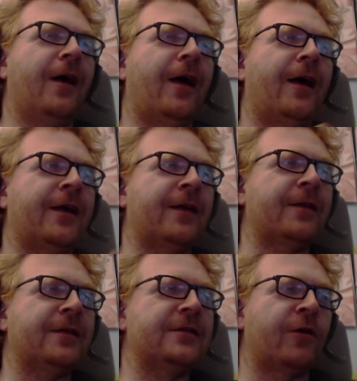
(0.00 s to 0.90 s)
Uh,
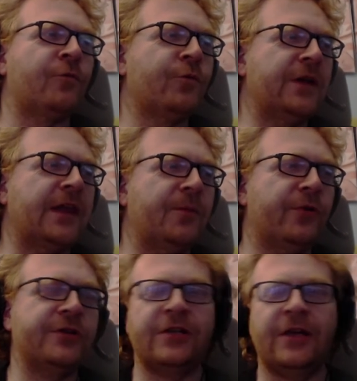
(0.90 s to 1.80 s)
so I really
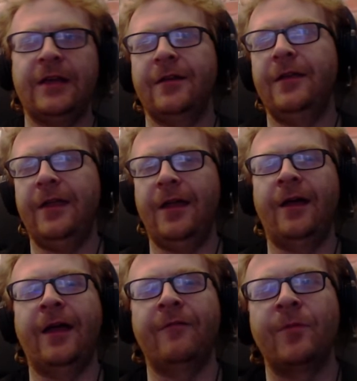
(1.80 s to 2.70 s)
appreciate
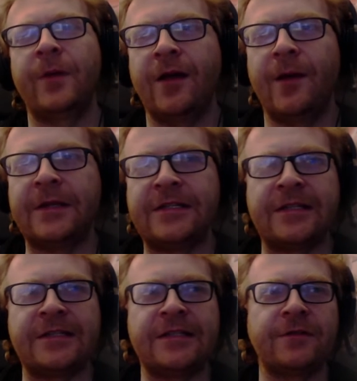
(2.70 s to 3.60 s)
uh, everybody commenting
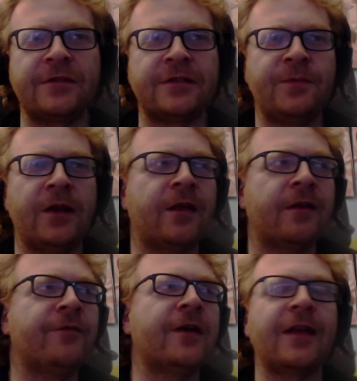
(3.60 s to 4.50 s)
and stuff. So it's been a lot
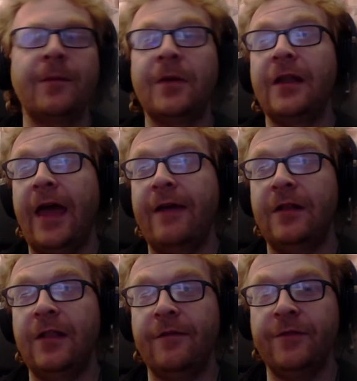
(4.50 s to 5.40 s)
of fun. I've been having
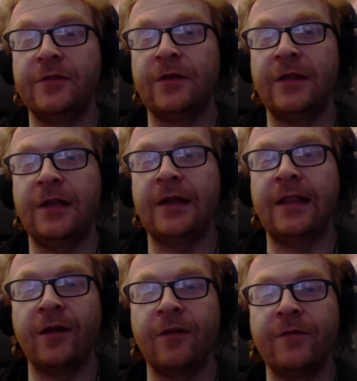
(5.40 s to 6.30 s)
a lot of fun doing a lot of
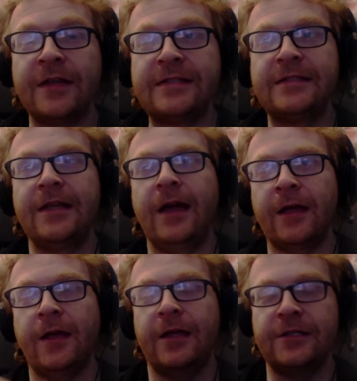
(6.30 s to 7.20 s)
Lego vids. I
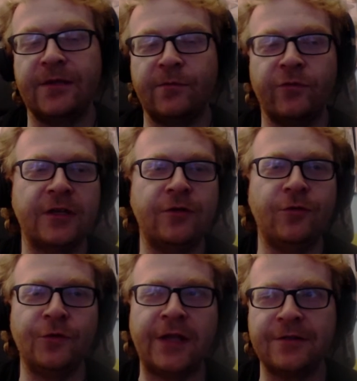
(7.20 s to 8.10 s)
got some really
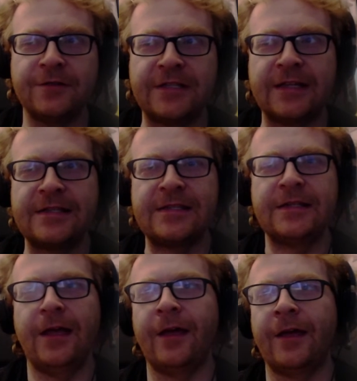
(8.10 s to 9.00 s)
cool Lego sets
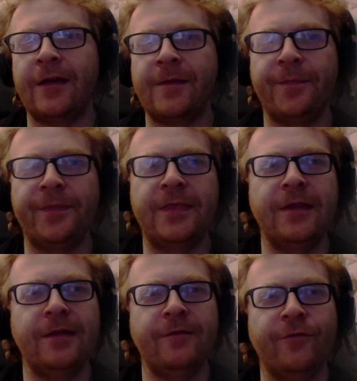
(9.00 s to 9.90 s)
um,
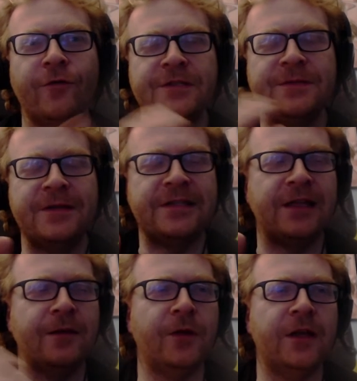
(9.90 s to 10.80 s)
for Christmas that
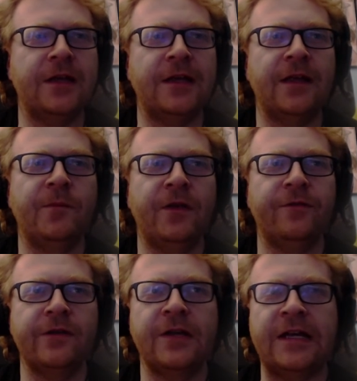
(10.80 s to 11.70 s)
I'm gonna build
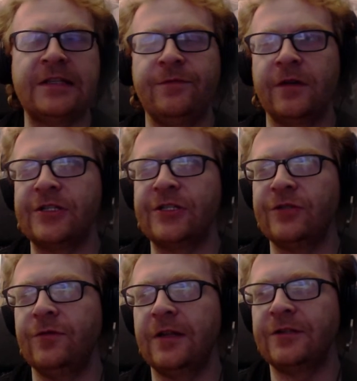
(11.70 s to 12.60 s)
for you guys very
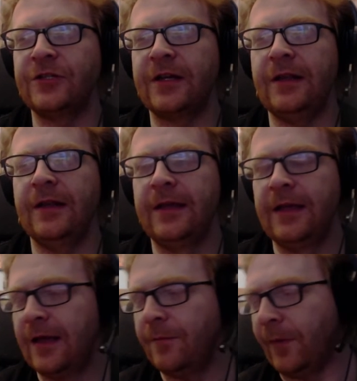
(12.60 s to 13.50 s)
soon on the channel.
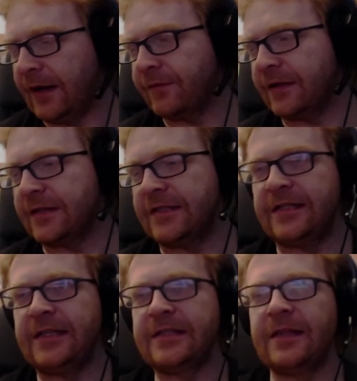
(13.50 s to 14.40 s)
Might even
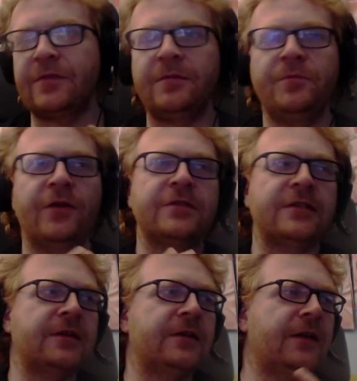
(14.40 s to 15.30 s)
see something
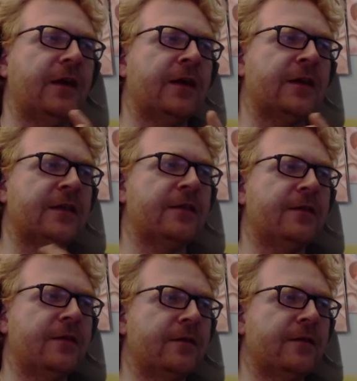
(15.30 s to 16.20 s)
posted uh,
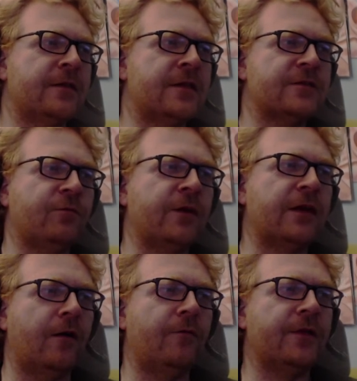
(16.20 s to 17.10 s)
this week,
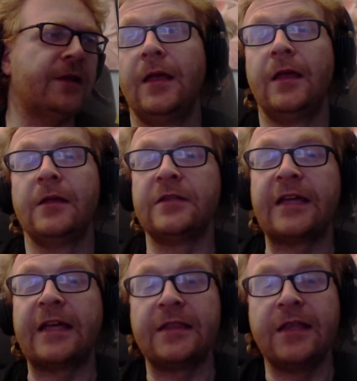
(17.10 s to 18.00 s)
hopefully. So
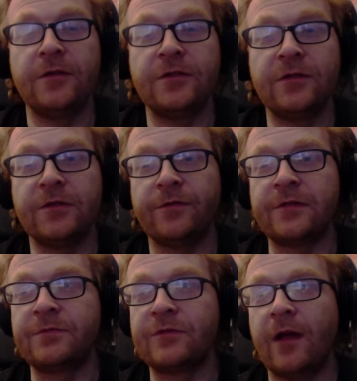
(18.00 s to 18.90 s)
again, thank you so much for
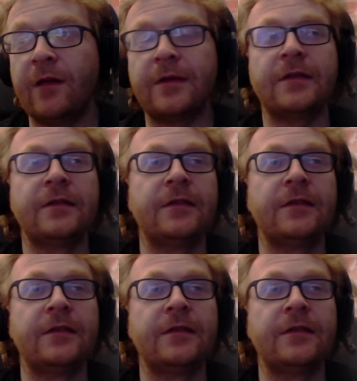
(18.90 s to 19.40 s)
subscribing.